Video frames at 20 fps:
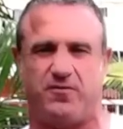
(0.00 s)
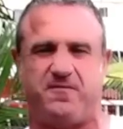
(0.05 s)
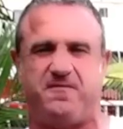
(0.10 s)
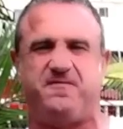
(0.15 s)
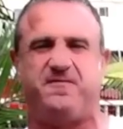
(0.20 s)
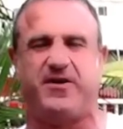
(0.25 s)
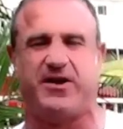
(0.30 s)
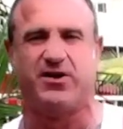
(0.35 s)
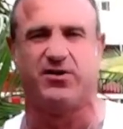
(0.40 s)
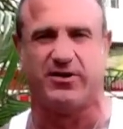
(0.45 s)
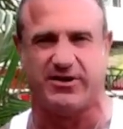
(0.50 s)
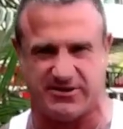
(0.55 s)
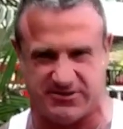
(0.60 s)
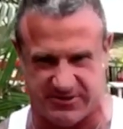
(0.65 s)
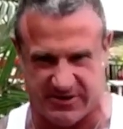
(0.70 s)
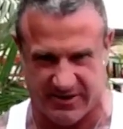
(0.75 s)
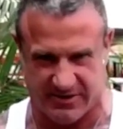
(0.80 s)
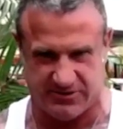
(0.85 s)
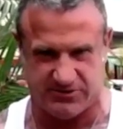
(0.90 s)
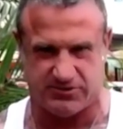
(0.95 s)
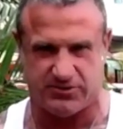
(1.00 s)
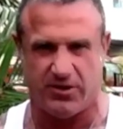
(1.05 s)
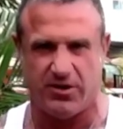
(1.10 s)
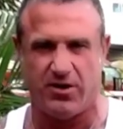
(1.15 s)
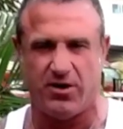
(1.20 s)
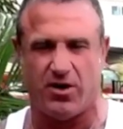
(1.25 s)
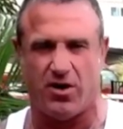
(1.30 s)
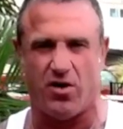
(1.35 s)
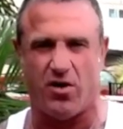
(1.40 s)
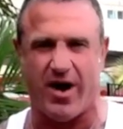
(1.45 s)
fearlessness,
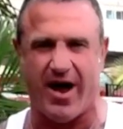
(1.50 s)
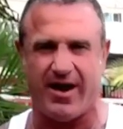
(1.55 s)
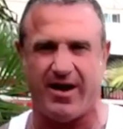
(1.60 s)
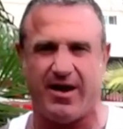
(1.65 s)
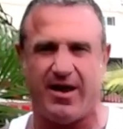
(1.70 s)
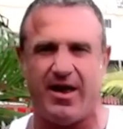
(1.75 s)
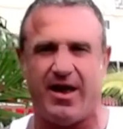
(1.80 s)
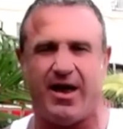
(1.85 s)
all right?